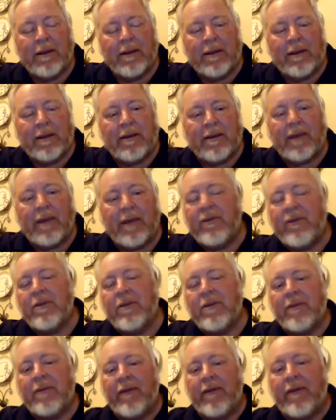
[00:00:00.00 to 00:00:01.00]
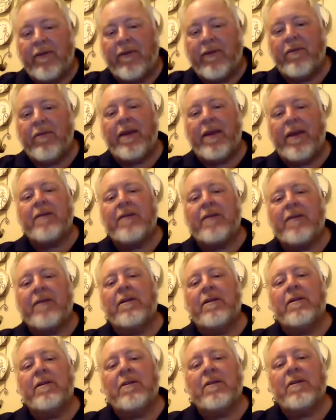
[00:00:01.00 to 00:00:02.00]
to give you some type of
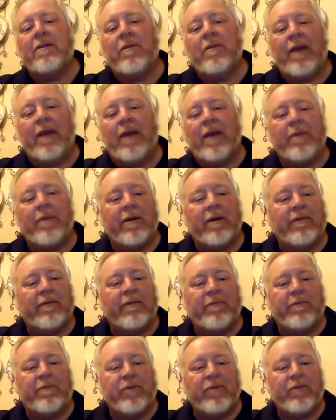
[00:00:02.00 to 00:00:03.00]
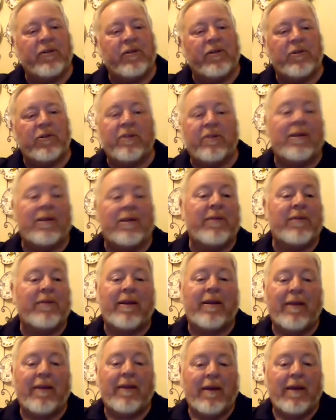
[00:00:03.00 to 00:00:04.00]
information, some type of brochure,
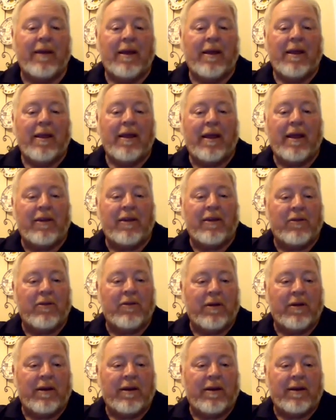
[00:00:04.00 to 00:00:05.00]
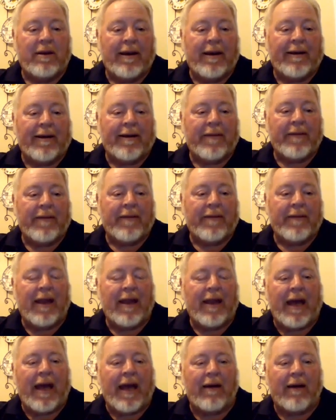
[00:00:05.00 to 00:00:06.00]
something that you could
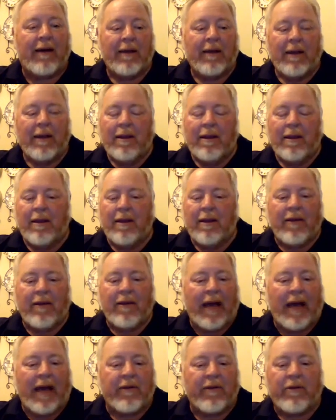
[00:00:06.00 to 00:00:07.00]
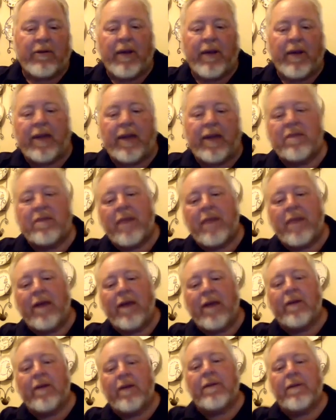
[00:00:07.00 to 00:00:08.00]
hand out. Calvert Grange in
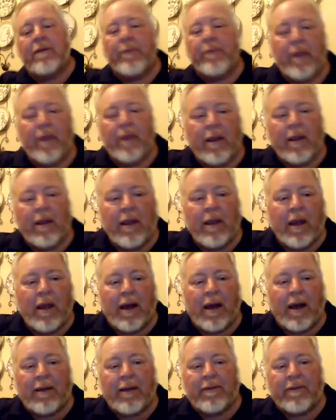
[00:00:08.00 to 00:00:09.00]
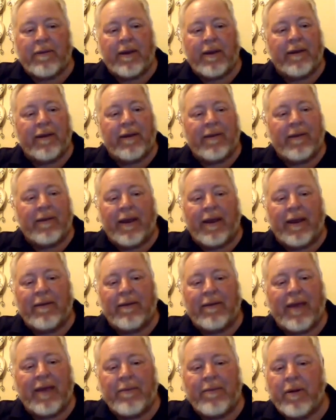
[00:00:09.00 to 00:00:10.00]
Maryland, they
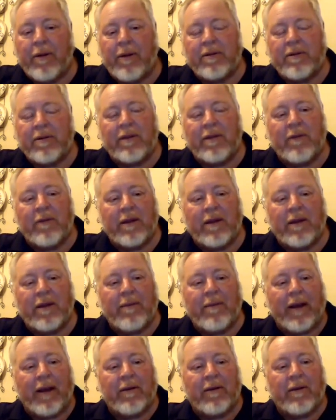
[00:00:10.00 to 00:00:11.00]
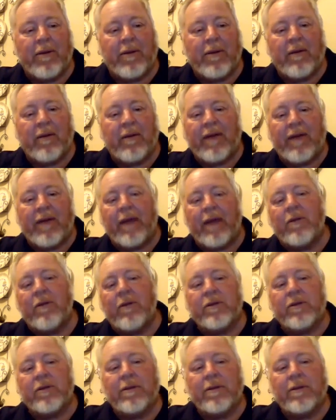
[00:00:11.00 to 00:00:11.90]
keep posting when the Maryland Department of Agriculture